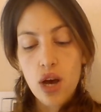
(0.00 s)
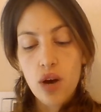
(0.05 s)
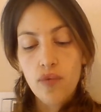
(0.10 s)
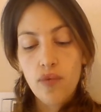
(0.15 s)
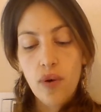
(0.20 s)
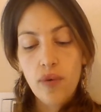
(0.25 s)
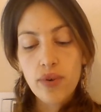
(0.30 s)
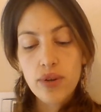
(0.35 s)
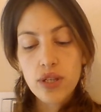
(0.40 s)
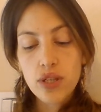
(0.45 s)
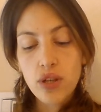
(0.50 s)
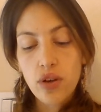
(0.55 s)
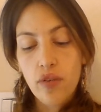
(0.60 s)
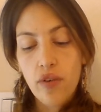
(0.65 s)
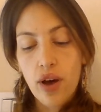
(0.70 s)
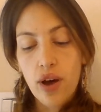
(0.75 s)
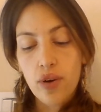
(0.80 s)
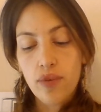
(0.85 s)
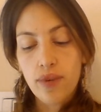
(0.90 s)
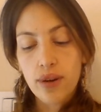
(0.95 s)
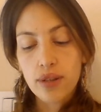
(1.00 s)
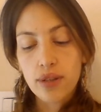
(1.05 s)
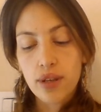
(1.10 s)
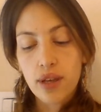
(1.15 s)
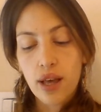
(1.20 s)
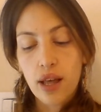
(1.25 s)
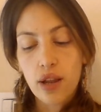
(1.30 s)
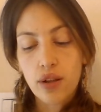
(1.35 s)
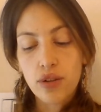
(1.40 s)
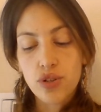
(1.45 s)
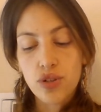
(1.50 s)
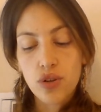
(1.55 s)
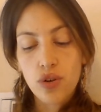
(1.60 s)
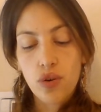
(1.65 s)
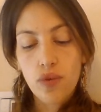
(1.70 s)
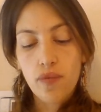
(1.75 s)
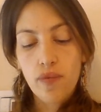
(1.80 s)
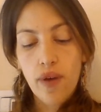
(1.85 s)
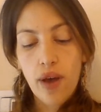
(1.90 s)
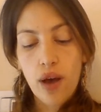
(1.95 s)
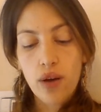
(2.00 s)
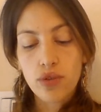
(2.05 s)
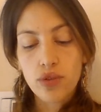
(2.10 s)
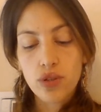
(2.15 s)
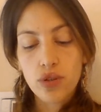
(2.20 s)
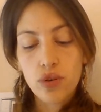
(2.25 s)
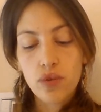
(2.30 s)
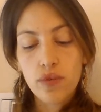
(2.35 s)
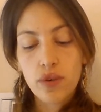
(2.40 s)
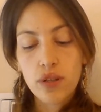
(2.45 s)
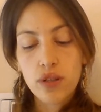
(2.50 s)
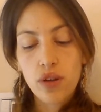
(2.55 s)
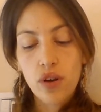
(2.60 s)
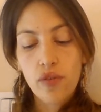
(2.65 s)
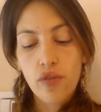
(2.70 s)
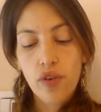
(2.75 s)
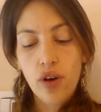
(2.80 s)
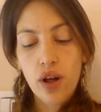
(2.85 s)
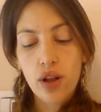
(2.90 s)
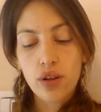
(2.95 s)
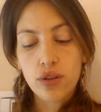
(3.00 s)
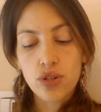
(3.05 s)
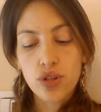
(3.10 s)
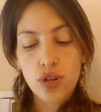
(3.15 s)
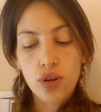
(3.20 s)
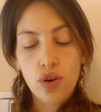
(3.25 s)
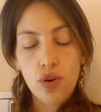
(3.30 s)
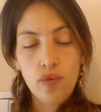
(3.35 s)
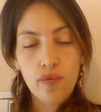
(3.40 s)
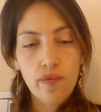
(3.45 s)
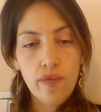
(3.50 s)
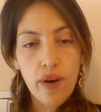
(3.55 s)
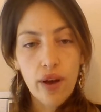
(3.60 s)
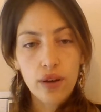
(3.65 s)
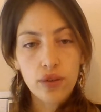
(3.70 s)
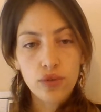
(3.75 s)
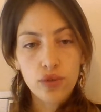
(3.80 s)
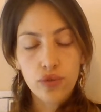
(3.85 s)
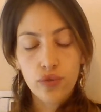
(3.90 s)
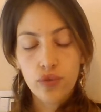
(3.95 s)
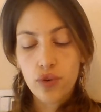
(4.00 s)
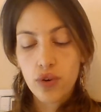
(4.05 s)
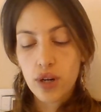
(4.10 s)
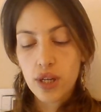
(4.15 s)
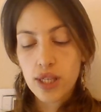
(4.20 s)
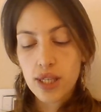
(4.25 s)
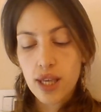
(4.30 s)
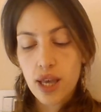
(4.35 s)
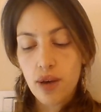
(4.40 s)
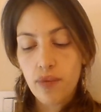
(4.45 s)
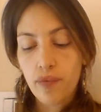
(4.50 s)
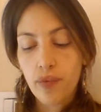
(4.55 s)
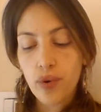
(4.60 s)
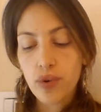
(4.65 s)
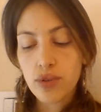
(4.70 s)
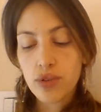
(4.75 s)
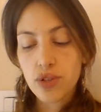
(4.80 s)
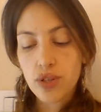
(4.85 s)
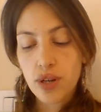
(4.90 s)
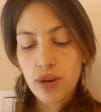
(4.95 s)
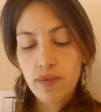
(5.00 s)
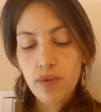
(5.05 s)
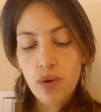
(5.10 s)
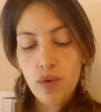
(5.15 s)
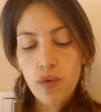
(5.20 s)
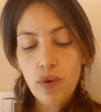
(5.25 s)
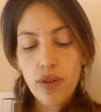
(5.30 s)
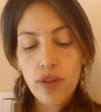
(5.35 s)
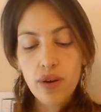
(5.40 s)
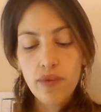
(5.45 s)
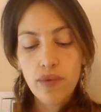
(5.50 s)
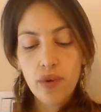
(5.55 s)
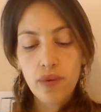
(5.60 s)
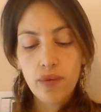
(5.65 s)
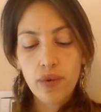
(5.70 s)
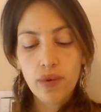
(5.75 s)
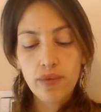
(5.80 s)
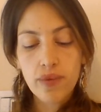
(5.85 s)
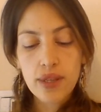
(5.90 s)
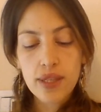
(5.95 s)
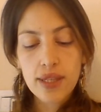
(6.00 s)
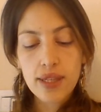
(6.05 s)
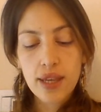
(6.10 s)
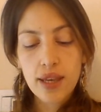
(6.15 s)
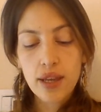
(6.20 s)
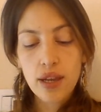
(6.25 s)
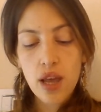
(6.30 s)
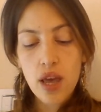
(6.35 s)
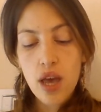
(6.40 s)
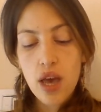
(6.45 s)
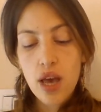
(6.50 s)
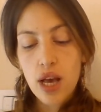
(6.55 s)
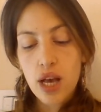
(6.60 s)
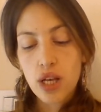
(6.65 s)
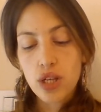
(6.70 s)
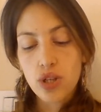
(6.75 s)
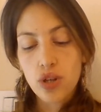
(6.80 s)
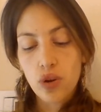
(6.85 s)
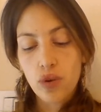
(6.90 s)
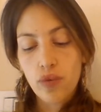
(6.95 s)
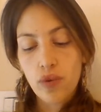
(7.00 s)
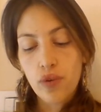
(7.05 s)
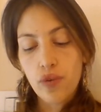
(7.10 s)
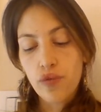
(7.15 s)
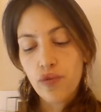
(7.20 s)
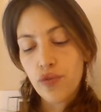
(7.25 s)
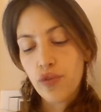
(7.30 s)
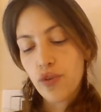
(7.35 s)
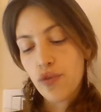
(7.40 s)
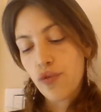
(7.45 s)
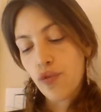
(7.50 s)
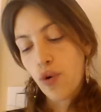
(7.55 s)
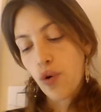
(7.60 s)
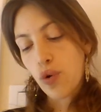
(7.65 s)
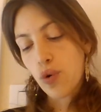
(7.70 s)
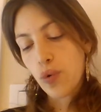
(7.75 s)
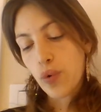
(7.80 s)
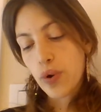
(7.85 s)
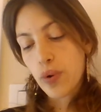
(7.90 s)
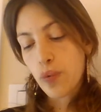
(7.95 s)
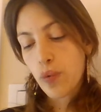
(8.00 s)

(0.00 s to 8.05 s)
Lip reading: Properties of aromatic halogen compounds. Solubility of halogen compound. For example, determine whether bromobenzene is soluble in the following: